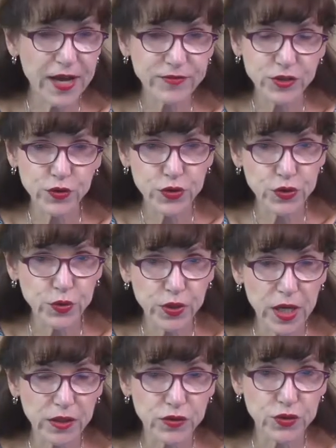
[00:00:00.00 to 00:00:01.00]
have to use two
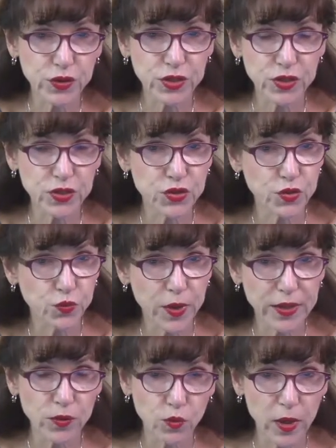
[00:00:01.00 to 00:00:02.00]
colors. You can just do
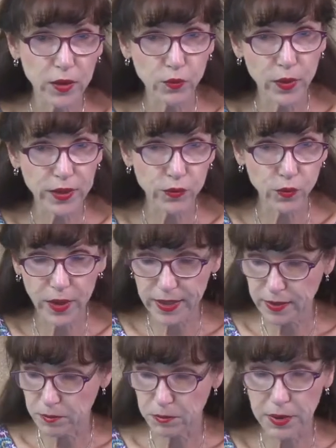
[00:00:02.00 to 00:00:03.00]
red and white, red and
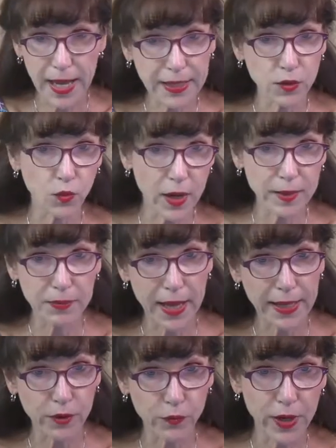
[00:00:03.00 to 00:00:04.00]
white, black and white,
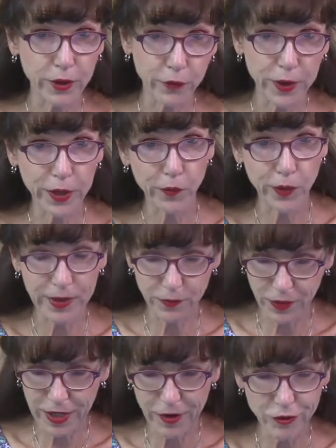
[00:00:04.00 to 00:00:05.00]
black and white, gray and white,
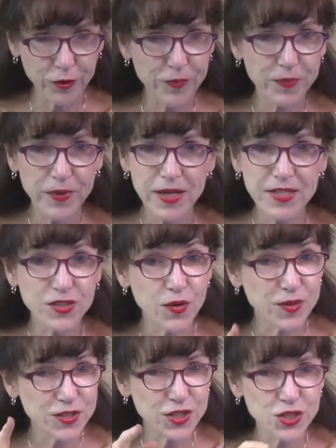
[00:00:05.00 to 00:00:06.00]
whatever.
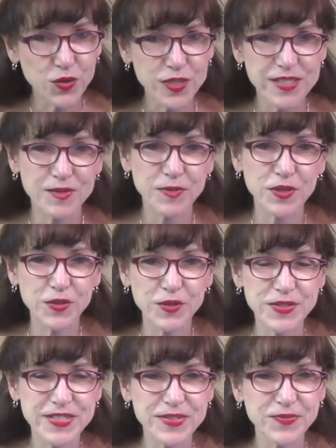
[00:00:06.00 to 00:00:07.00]
So the choice would be
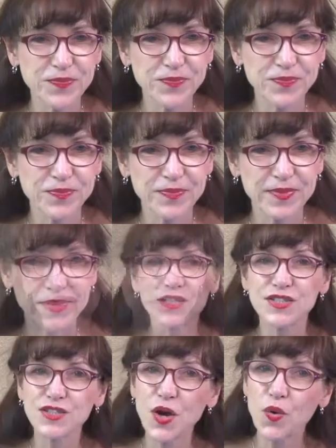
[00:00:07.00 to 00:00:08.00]
yours.
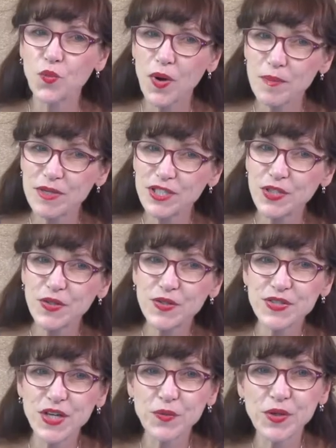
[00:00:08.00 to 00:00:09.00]
So what
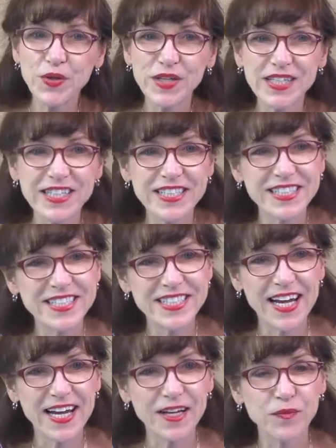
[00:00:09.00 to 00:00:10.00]
materials are we going to need
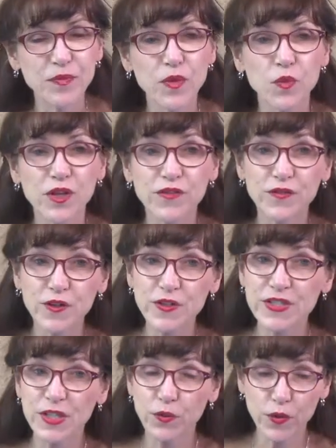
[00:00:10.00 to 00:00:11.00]
today? Well, the
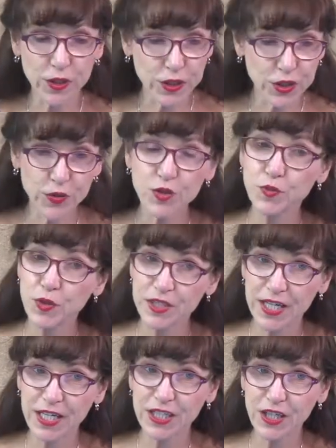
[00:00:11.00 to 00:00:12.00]
first thing we're going to do is
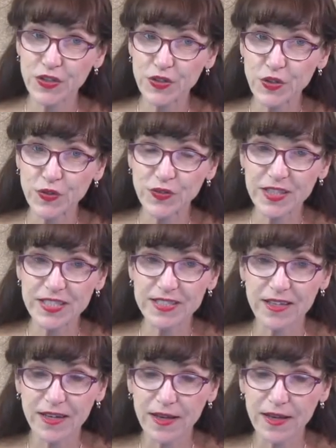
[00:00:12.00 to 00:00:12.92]
protect our surface.